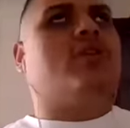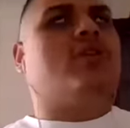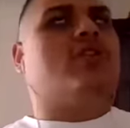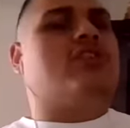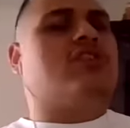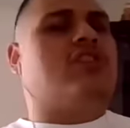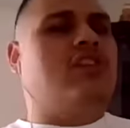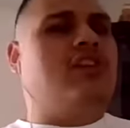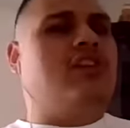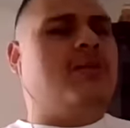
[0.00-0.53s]

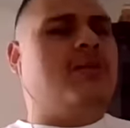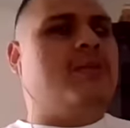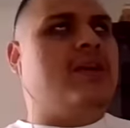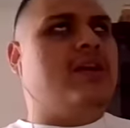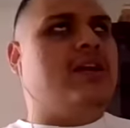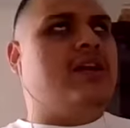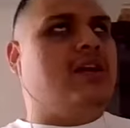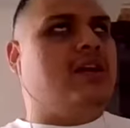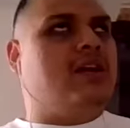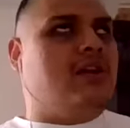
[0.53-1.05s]

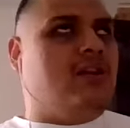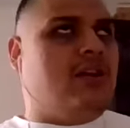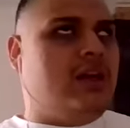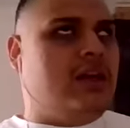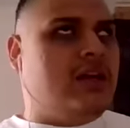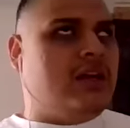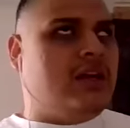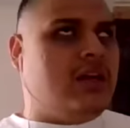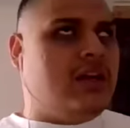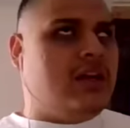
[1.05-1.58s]
tournament,
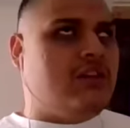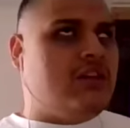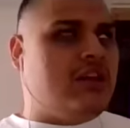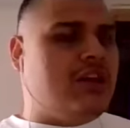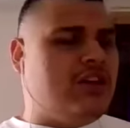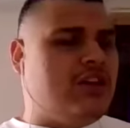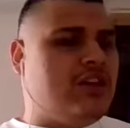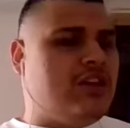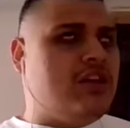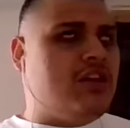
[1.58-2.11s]
like in,
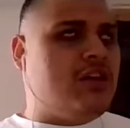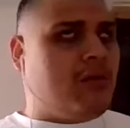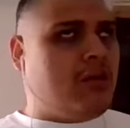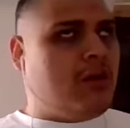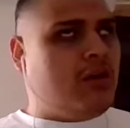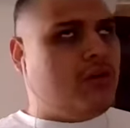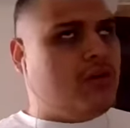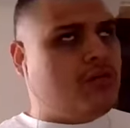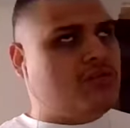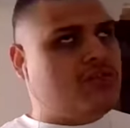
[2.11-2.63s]
in the
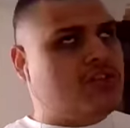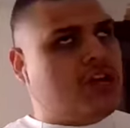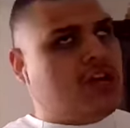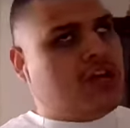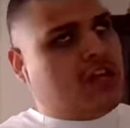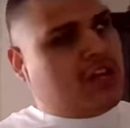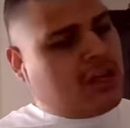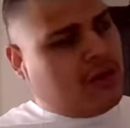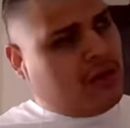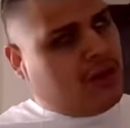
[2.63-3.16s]
Euros,
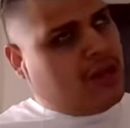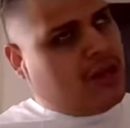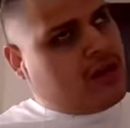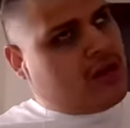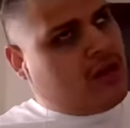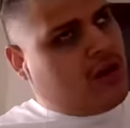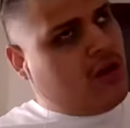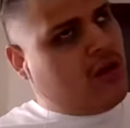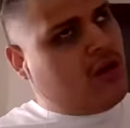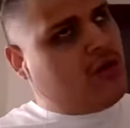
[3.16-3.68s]
they were
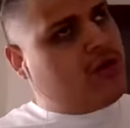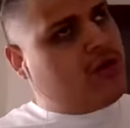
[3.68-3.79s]
like, oh